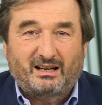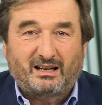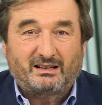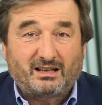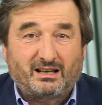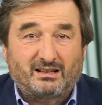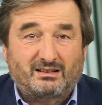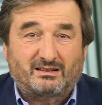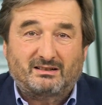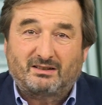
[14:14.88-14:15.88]

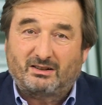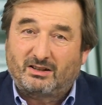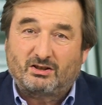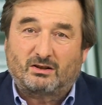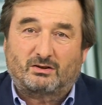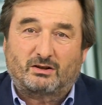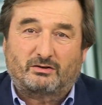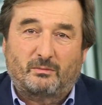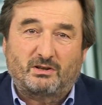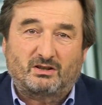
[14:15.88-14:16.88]
Indeed, the digital
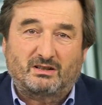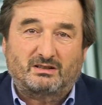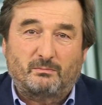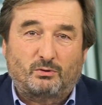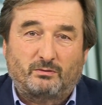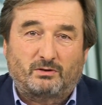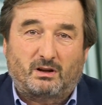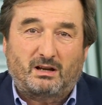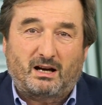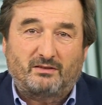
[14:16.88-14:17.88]
transformation has improved our
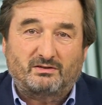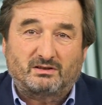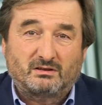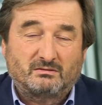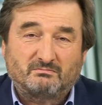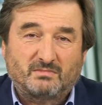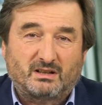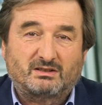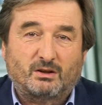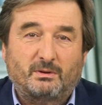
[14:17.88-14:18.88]
lives
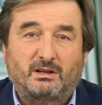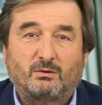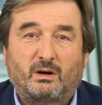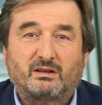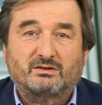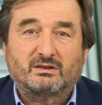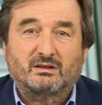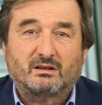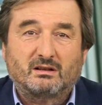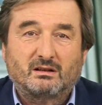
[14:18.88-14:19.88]
in so many ways.
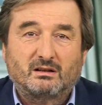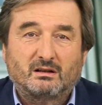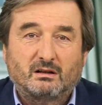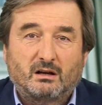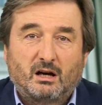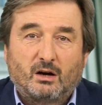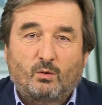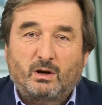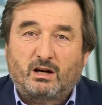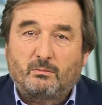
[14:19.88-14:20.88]

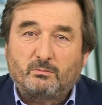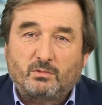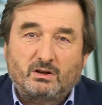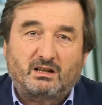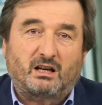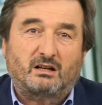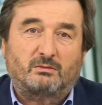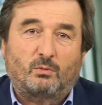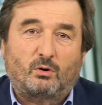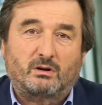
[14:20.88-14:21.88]
We communicate
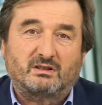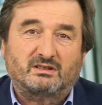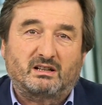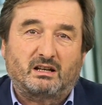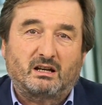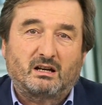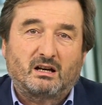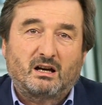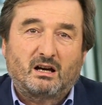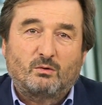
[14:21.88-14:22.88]
more easily,
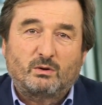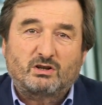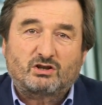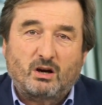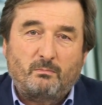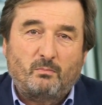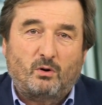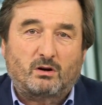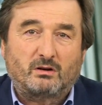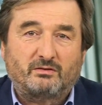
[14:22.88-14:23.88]
we shop
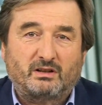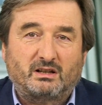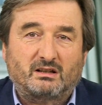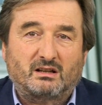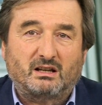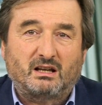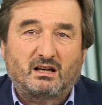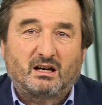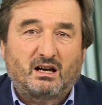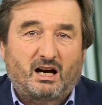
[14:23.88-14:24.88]
more conveniently,
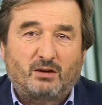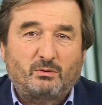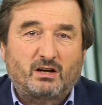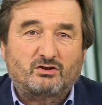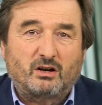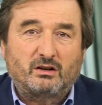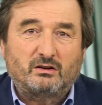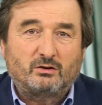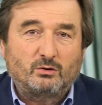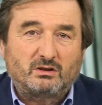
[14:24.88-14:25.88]
and we enjoy
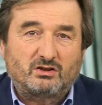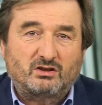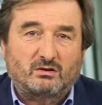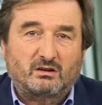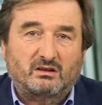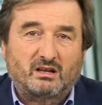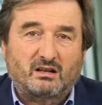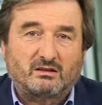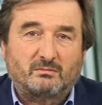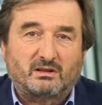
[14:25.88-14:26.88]
new digital
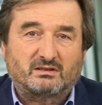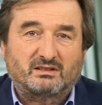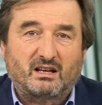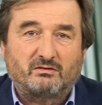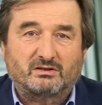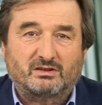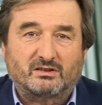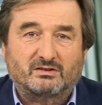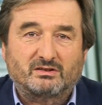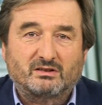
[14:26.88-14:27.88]
entertainment
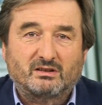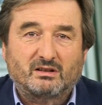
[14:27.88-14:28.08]
services.